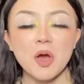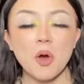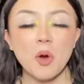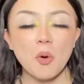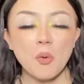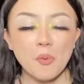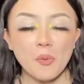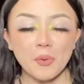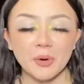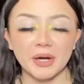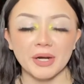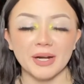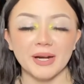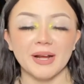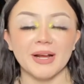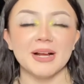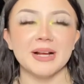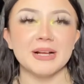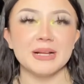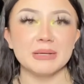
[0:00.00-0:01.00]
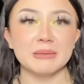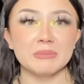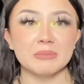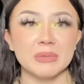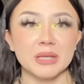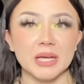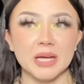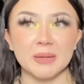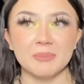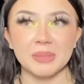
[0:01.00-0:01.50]
or um,
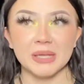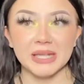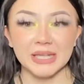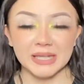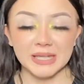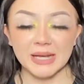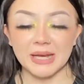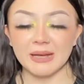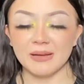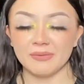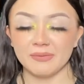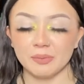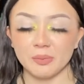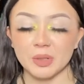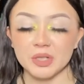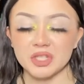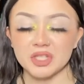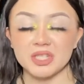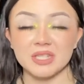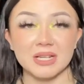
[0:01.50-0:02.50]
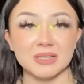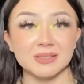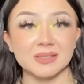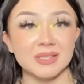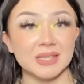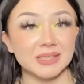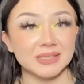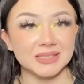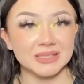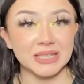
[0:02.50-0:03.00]
a P D F, which does
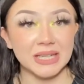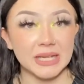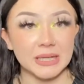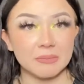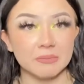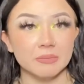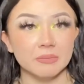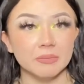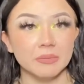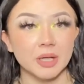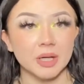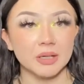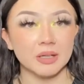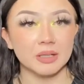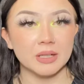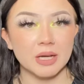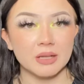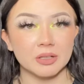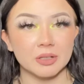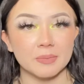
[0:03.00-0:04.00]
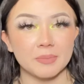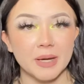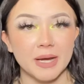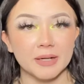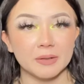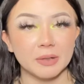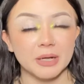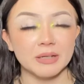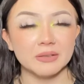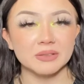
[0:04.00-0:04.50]
the same on a colored
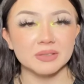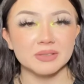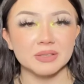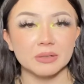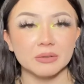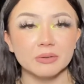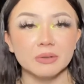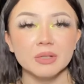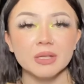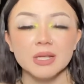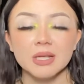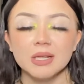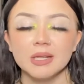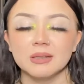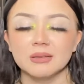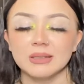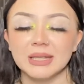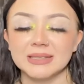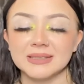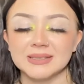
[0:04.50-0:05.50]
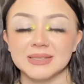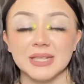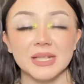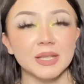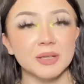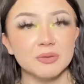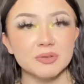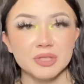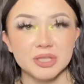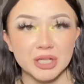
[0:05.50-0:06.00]
background. So let's say
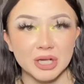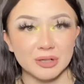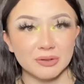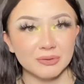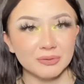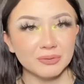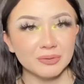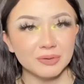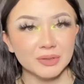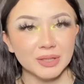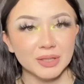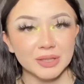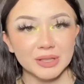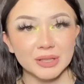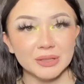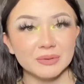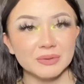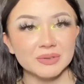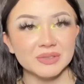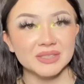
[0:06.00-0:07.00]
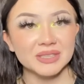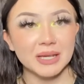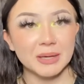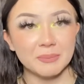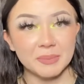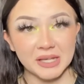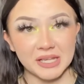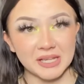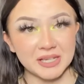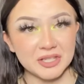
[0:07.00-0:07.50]
you don't use a
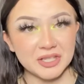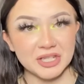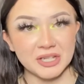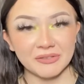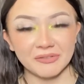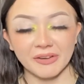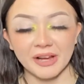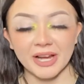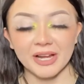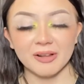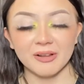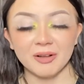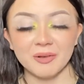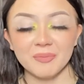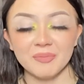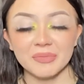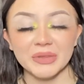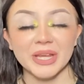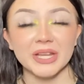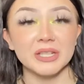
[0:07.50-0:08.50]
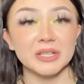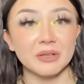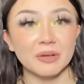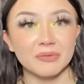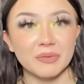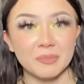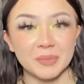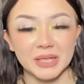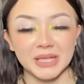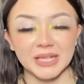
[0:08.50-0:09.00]
P N G file and you have
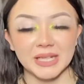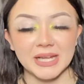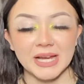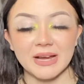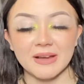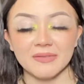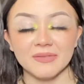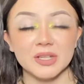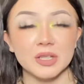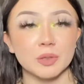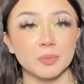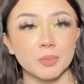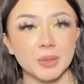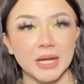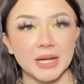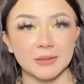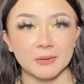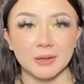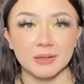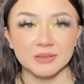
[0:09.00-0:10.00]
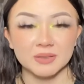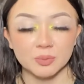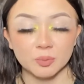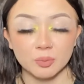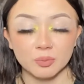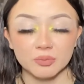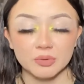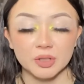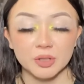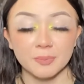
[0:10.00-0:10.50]
a P D F and your background,
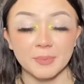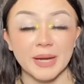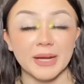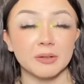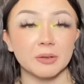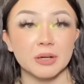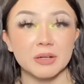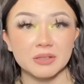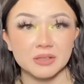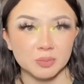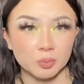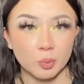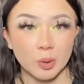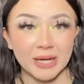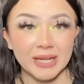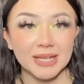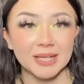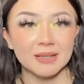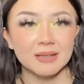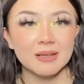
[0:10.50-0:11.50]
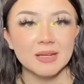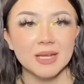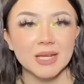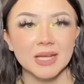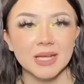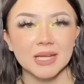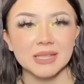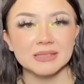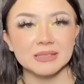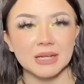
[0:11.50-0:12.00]
your background is white,
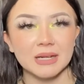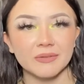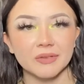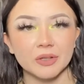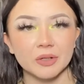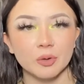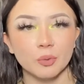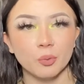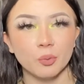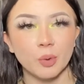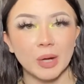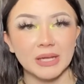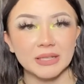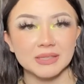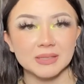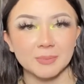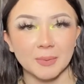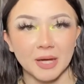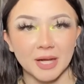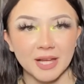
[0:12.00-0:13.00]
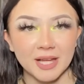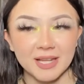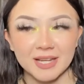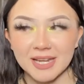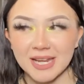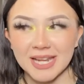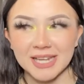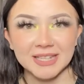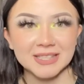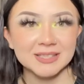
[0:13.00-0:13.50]
it's gonna have a little white spot
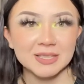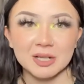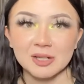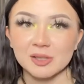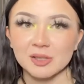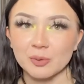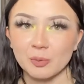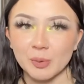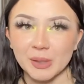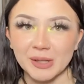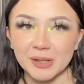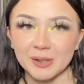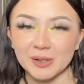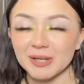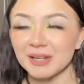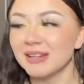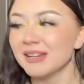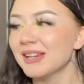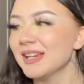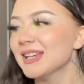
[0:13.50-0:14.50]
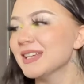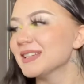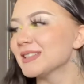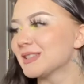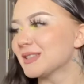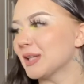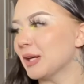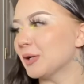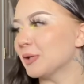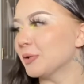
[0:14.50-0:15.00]
and it's gonna look weird.
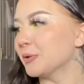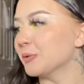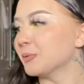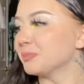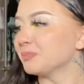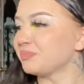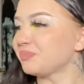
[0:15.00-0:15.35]
So